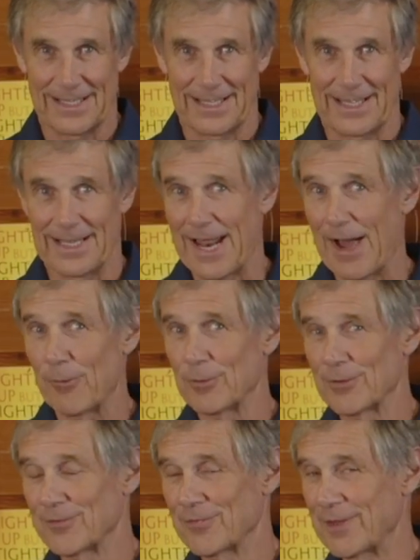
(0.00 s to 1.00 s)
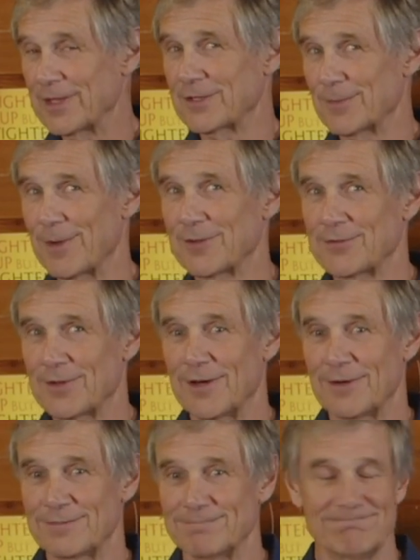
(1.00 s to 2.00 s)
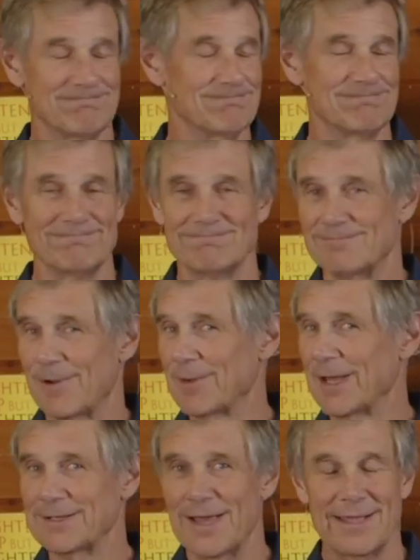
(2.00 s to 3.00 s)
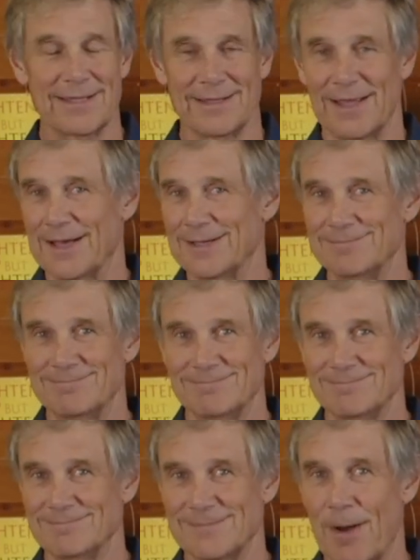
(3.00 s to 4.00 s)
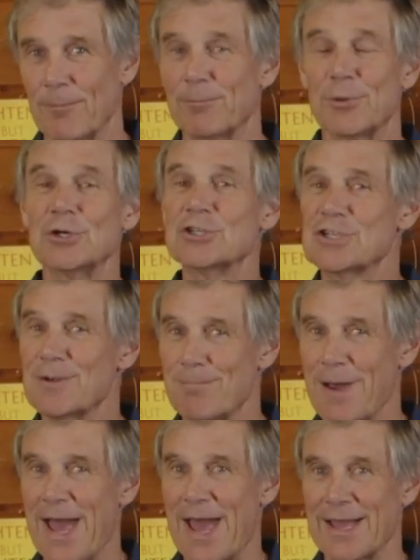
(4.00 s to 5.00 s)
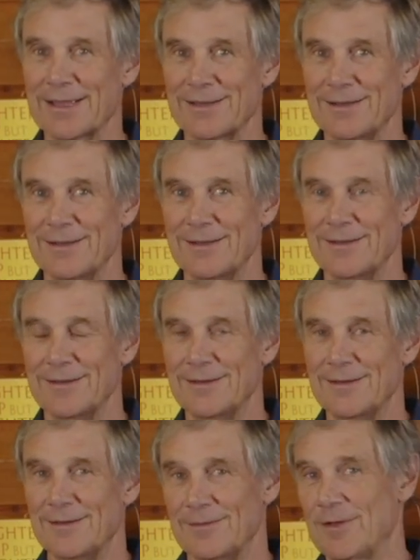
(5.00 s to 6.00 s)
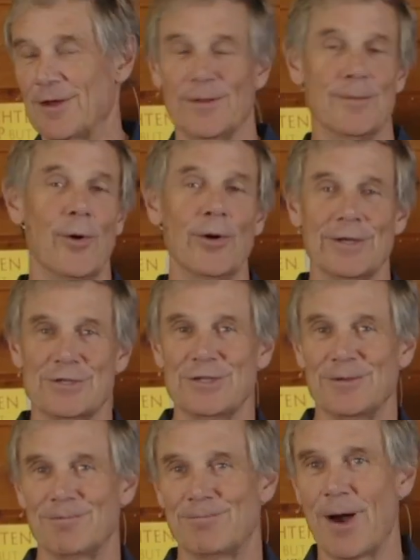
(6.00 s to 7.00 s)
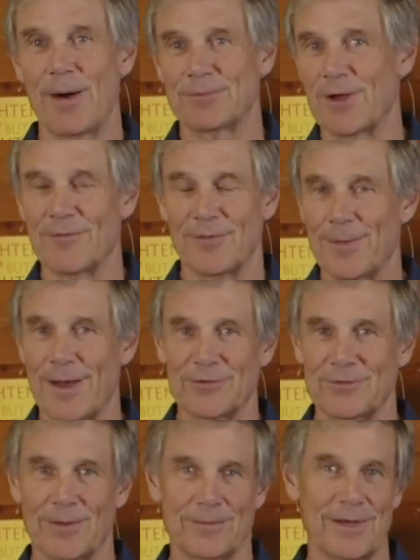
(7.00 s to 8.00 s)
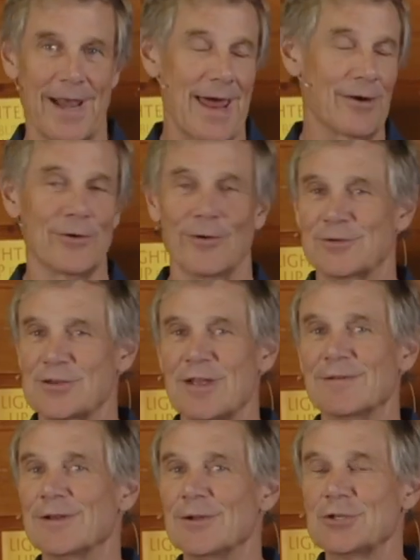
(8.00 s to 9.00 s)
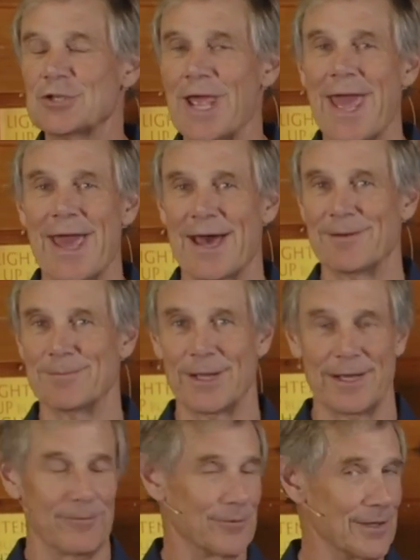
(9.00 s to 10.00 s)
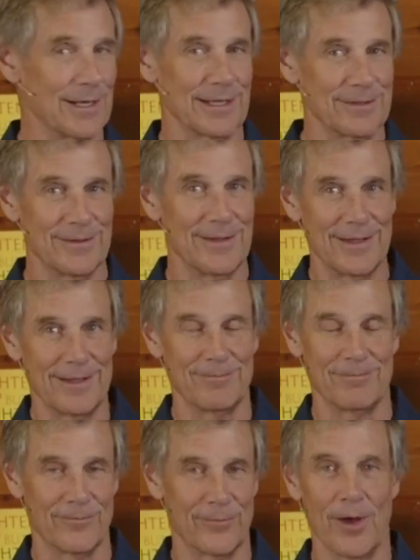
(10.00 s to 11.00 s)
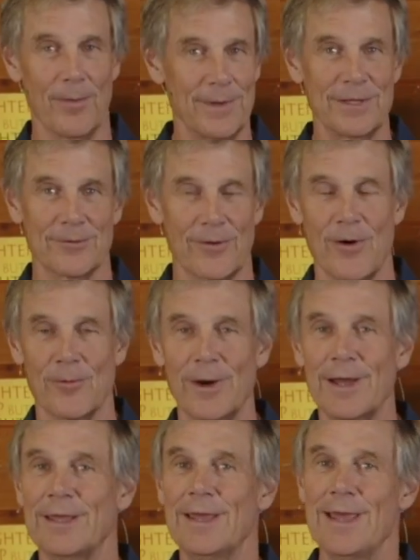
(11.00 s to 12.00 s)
and I will think to myself, I'm not taking that. I'm pushing back. The other morning, she popped off about something. I don't know if she even knew she had, but it rubbed me the wrong way.